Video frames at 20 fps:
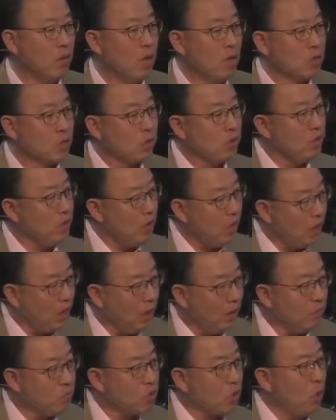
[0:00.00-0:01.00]
So
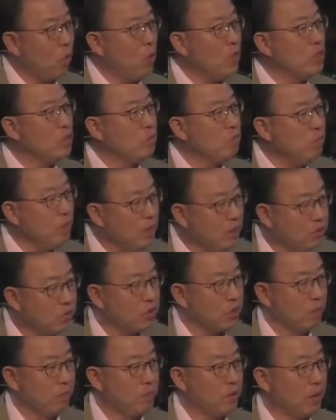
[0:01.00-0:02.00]
names always mean
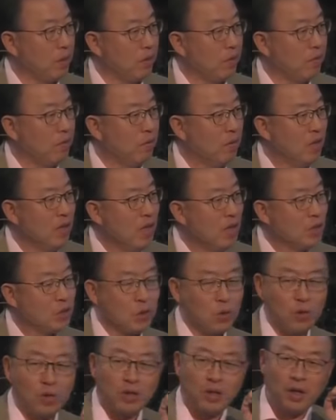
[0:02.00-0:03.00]
something.
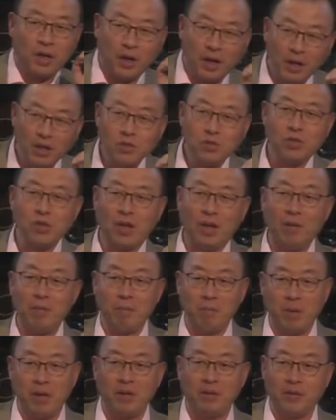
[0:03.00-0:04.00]
So Cain's name
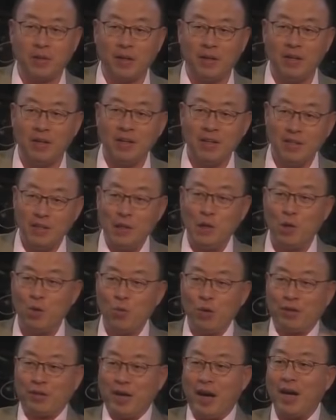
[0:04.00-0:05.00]
meant that, you know,
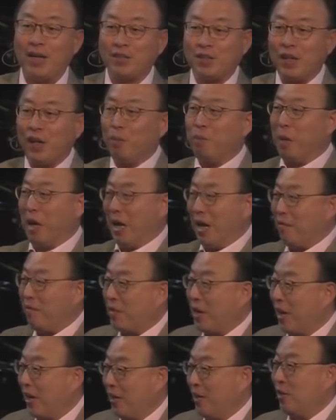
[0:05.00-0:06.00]
with God's help, I have
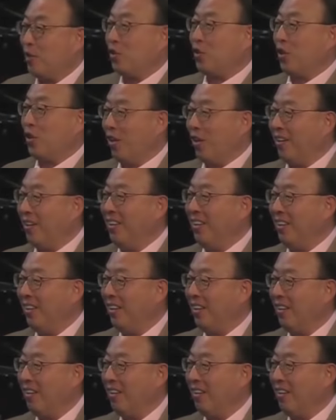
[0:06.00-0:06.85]
gotten a son.